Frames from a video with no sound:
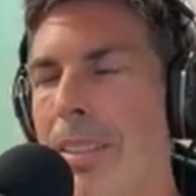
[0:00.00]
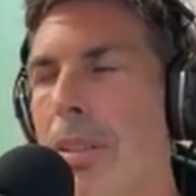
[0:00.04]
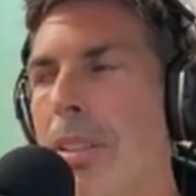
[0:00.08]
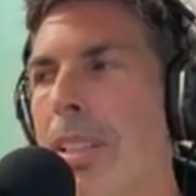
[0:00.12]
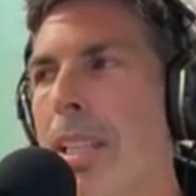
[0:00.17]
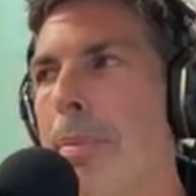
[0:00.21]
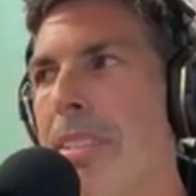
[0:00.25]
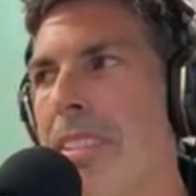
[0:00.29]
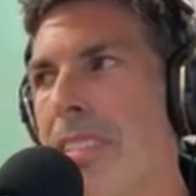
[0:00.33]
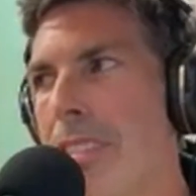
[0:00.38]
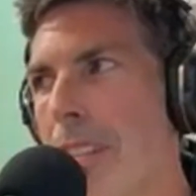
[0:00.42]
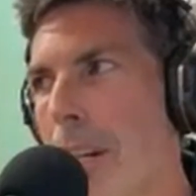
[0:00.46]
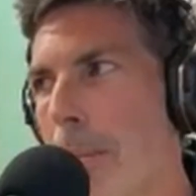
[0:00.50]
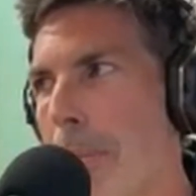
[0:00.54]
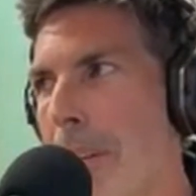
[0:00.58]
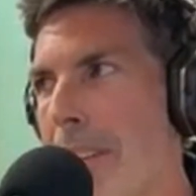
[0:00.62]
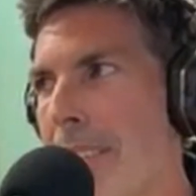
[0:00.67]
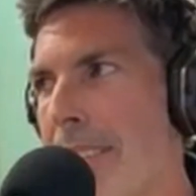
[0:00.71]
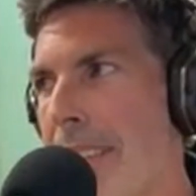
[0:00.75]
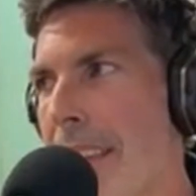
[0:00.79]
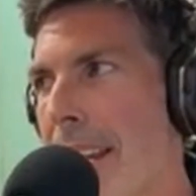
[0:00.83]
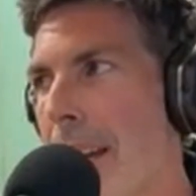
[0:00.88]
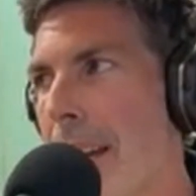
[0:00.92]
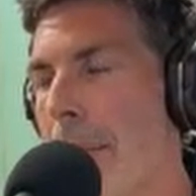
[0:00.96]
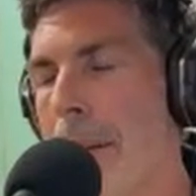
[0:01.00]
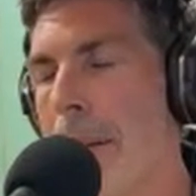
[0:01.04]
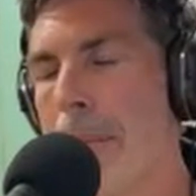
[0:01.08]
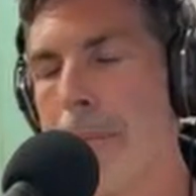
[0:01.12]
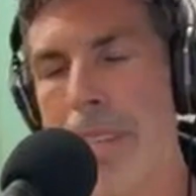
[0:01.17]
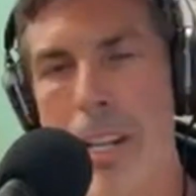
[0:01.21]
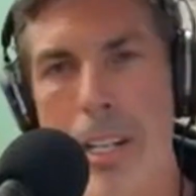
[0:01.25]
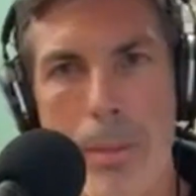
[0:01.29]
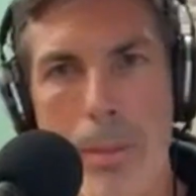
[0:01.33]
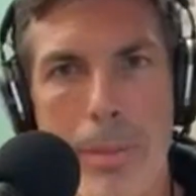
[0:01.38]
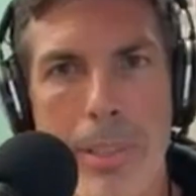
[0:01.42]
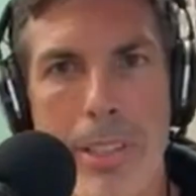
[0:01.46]
Well, let me start by saying I'm
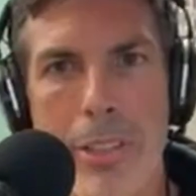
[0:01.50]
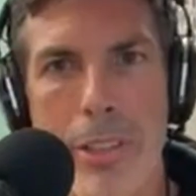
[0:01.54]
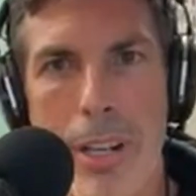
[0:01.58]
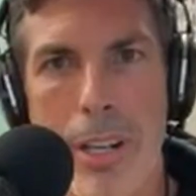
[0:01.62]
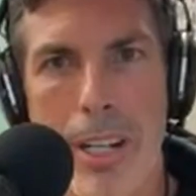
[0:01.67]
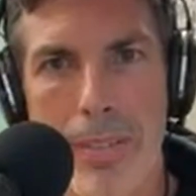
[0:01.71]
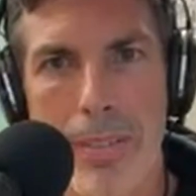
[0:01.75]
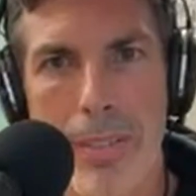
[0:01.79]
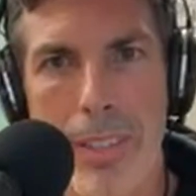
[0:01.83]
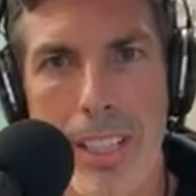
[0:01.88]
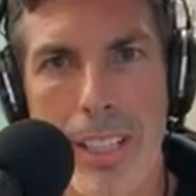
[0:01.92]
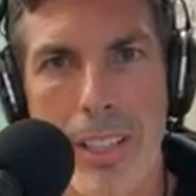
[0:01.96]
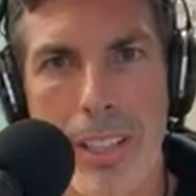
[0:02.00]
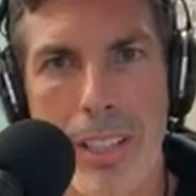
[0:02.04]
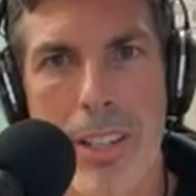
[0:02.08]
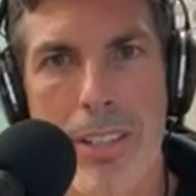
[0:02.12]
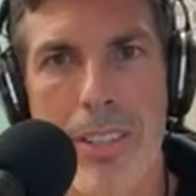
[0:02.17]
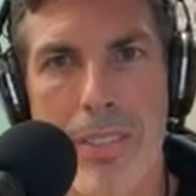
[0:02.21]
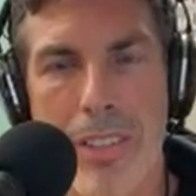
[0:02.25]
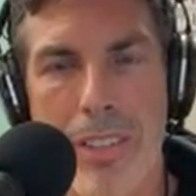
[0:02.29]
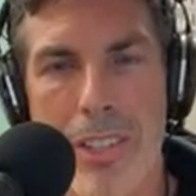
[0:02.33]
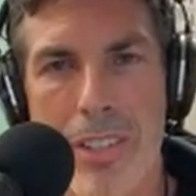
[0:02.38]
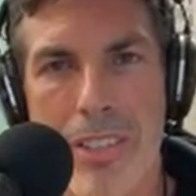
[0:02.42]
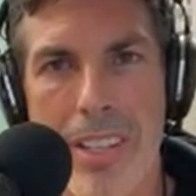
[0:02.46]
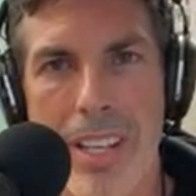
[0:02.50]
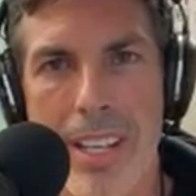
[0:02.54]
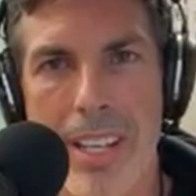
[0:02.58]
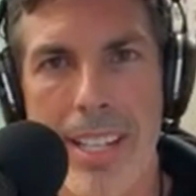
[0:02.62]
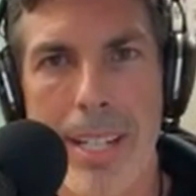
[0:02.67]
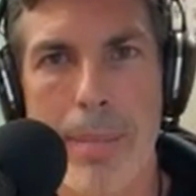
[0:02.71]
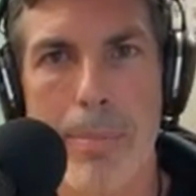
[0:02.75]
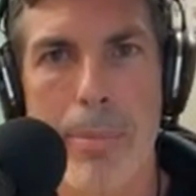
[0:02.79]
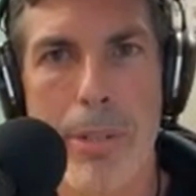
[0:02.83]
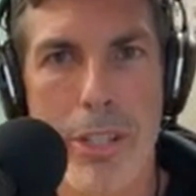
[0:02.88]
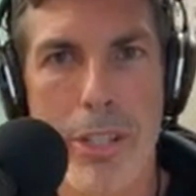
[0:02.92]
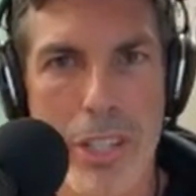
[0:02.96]
terribly sorry for the loss of your son.
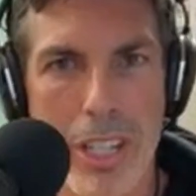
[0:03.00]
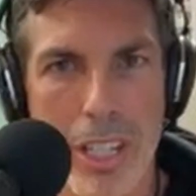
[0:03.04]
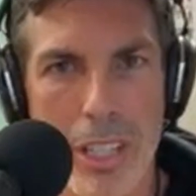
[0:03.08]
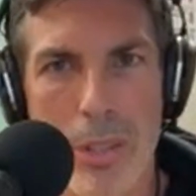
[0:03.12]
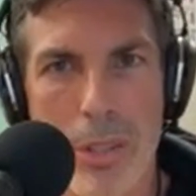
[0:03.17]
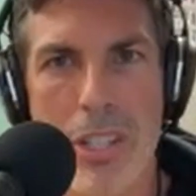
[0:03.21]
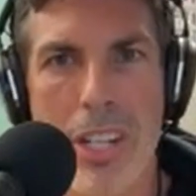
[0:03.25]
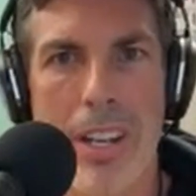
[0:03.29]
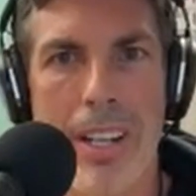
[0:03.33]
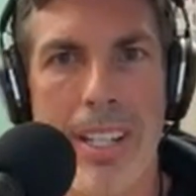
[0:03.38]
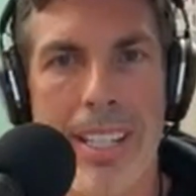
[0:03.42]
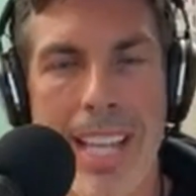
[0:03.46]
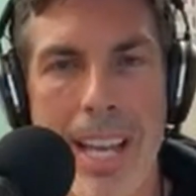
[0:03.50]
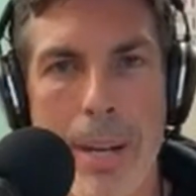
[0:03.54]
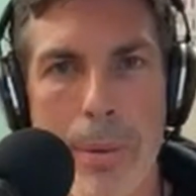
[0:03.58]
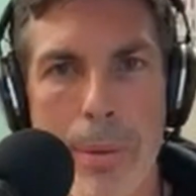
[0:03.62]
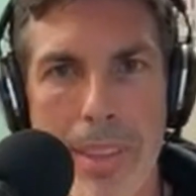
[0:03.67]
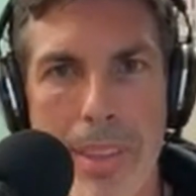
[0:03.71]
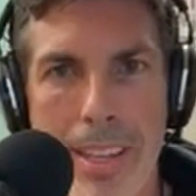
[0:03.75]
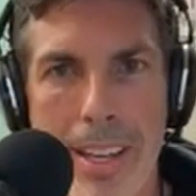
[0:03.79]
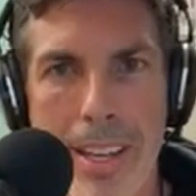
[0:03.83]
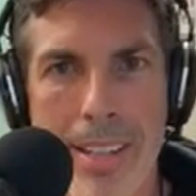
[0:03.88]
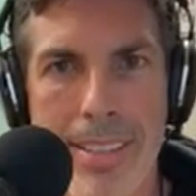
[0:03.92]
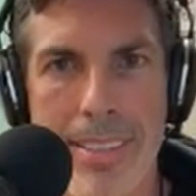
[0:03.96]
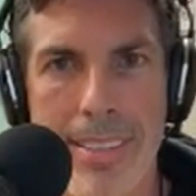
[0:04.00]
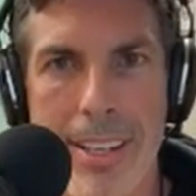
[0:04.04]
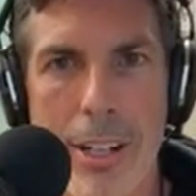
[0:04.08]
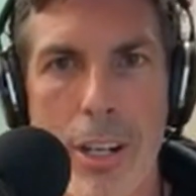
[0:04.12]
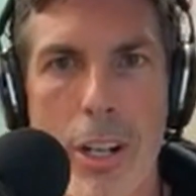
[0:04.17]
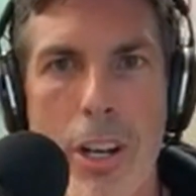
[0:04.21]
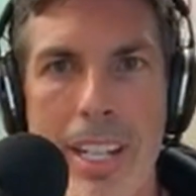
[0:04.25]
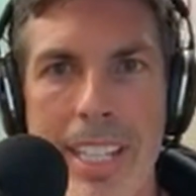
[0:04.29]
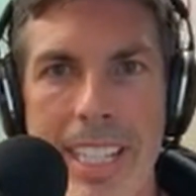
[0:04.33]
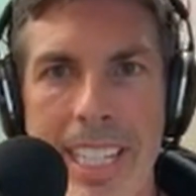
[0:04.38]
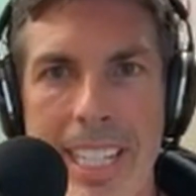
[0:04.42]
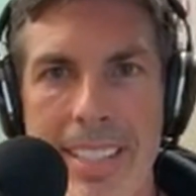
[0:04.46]
I appreciate you sharing that with us and our
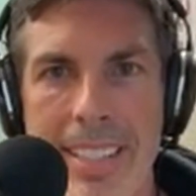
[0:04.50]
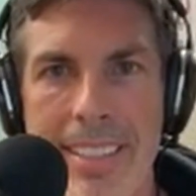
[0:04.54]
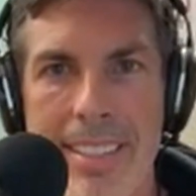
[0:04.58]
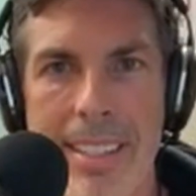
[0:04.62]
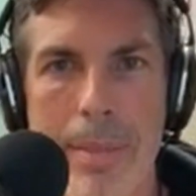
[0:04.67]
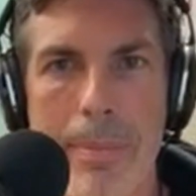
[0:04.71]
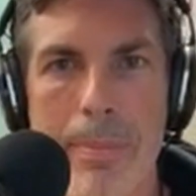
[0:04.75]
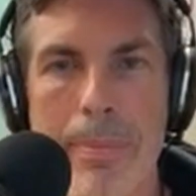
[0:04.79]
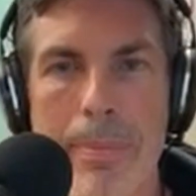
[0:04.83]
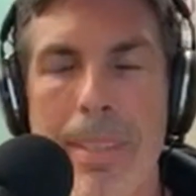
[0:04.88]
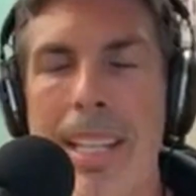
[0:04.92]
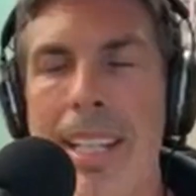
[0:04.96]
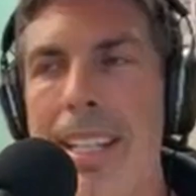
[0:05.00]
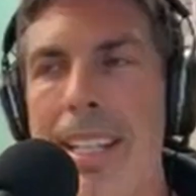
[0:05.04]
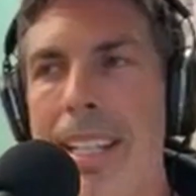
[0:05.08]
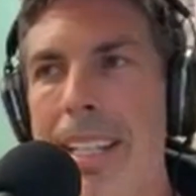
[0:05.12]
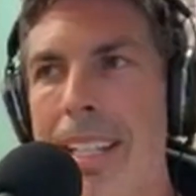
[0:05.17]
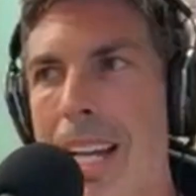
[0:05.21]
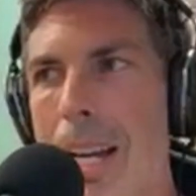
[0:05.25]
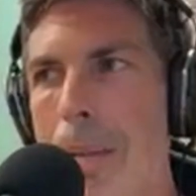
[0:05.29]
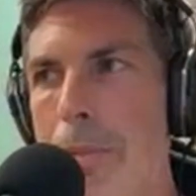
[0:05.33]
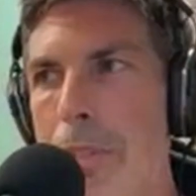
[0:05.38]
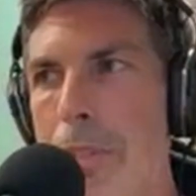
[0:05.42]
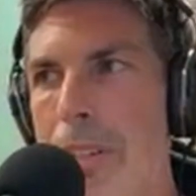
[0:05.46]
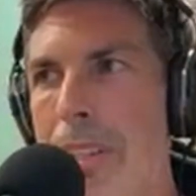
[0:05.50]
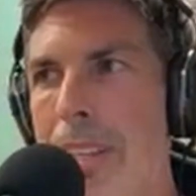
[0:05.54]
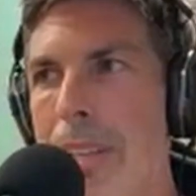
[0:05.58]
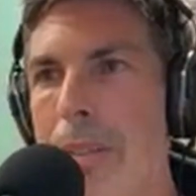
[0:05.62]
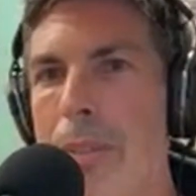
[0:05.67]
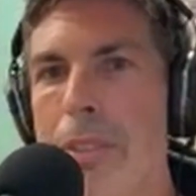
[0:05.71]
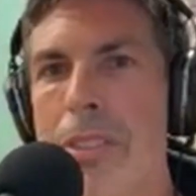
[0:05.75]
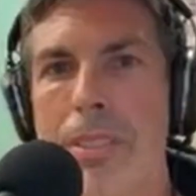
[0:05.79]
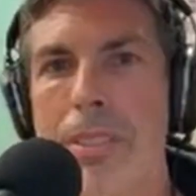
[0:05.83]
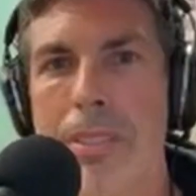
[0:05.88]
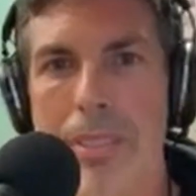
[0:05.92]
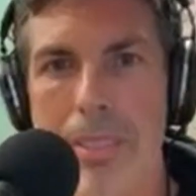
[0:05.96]
audience. I'm, I'm sure that
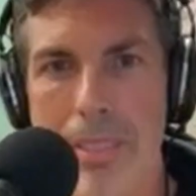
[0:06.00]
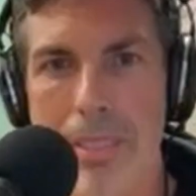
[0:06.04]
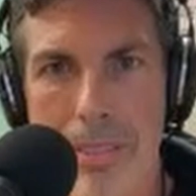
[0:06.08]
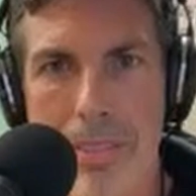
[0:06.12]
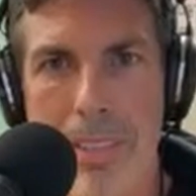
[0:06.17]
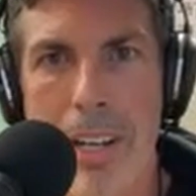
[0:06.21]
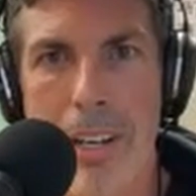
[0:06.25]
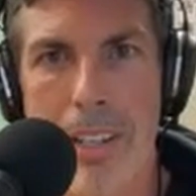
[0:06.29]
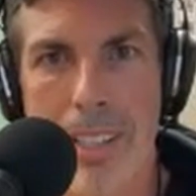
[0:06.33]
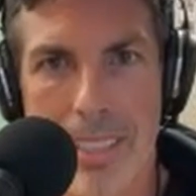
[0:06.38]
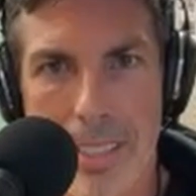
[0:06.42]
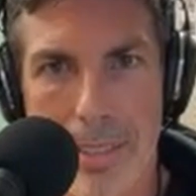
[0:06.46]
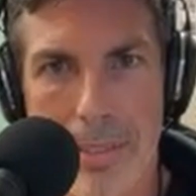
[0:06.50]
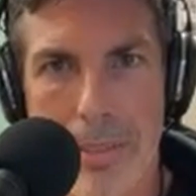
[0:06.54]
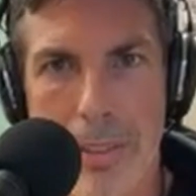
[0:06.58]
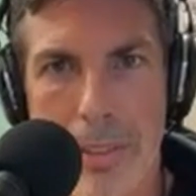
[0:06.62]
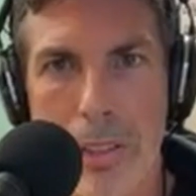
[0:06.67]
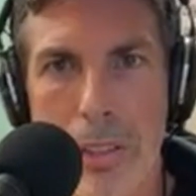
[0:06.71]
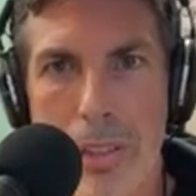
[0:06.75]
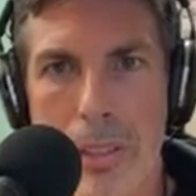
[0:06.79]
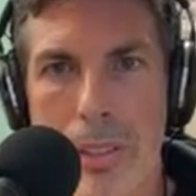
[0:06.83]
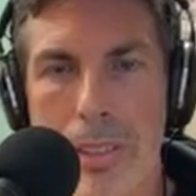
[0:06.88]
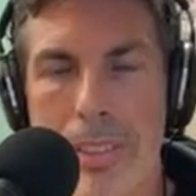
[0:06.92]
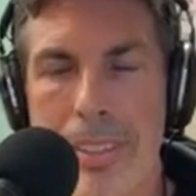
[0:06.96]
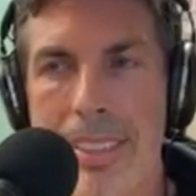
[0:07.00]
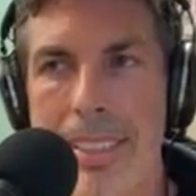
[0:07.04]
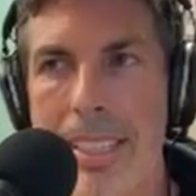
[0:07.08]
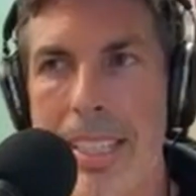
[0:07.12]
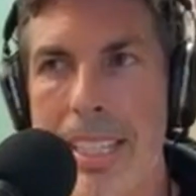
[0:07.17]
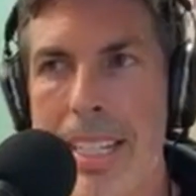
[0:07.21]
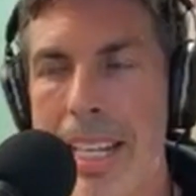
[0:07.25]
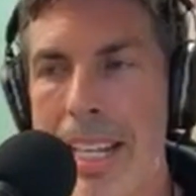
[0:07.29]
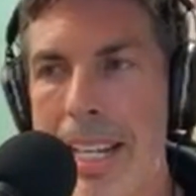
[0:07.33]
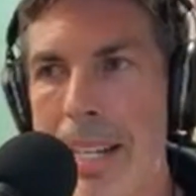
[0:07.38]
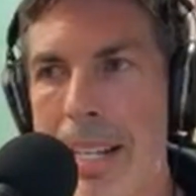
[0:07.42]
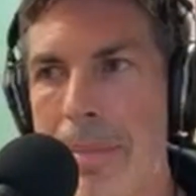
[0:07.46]
was very difficult.
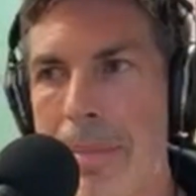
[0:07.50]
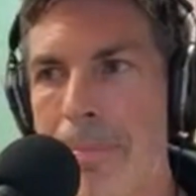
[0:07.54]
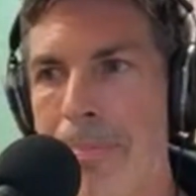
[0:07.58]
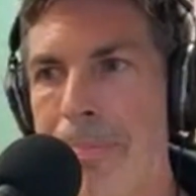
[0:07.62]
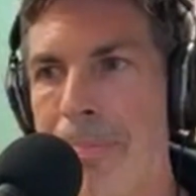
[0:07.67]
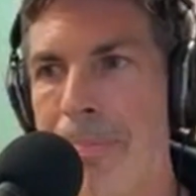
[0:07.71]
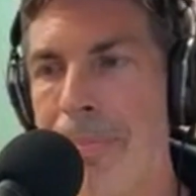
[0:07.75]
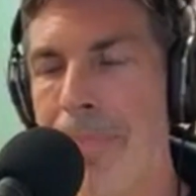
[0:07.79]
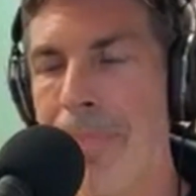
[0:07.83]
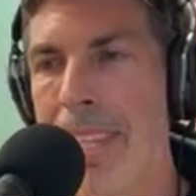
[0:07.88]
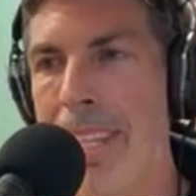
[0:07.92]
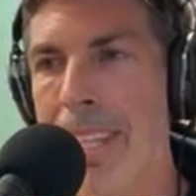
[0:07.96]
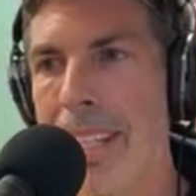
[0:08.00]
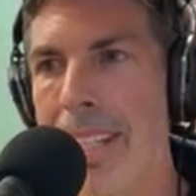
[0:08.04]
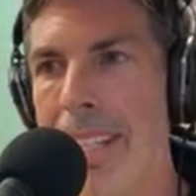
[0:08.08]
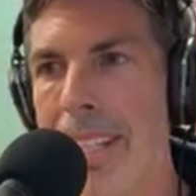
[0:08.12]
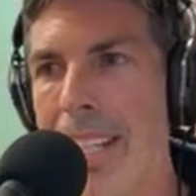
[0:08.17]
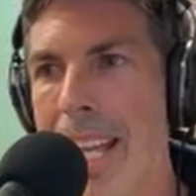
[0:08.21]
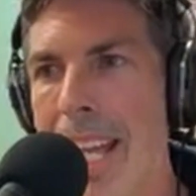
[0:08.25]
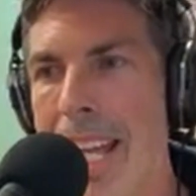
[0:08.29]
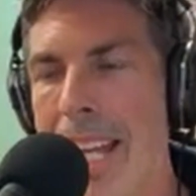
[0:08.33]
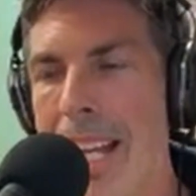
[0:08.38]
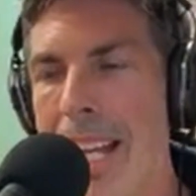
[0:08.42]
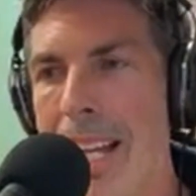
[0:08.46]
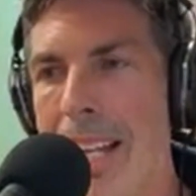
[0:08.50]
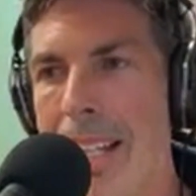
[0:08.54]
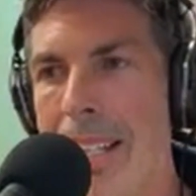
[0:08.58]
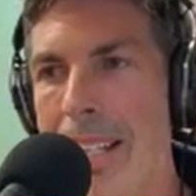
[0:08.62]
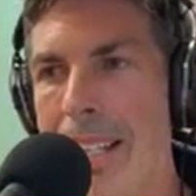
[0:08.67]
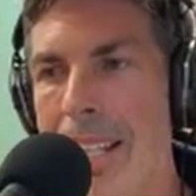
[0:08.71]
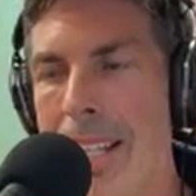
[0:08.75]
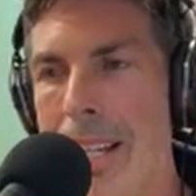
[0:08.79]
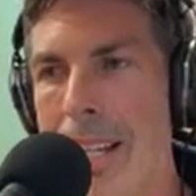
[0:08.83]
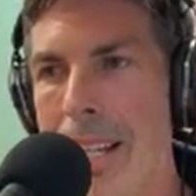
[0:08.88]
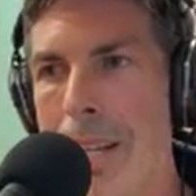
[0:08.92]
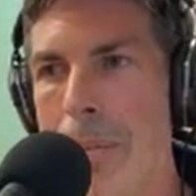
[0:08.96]
Um, and I,
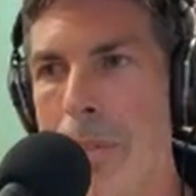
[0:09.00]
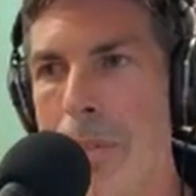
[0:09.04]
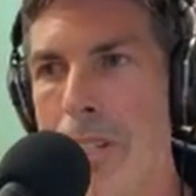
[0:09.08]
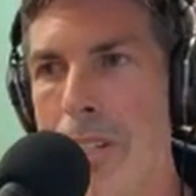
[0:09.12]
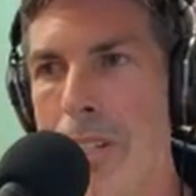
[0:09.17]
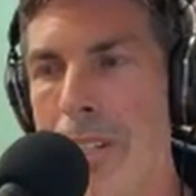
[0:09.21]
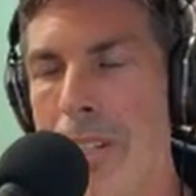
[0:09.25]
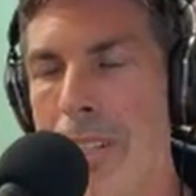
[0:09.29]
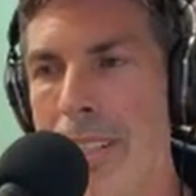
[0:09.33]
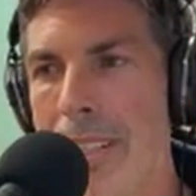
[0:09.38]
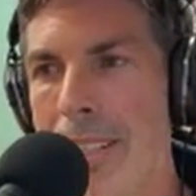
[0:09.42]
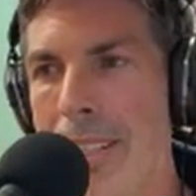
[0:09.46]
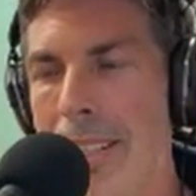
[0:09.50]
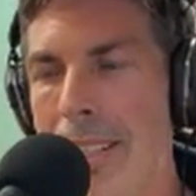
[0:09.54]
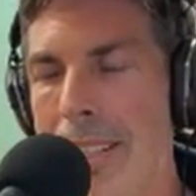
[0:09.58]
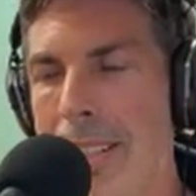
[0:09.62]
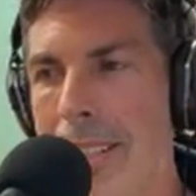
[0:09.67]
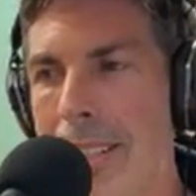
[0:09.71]
I, am sure uh,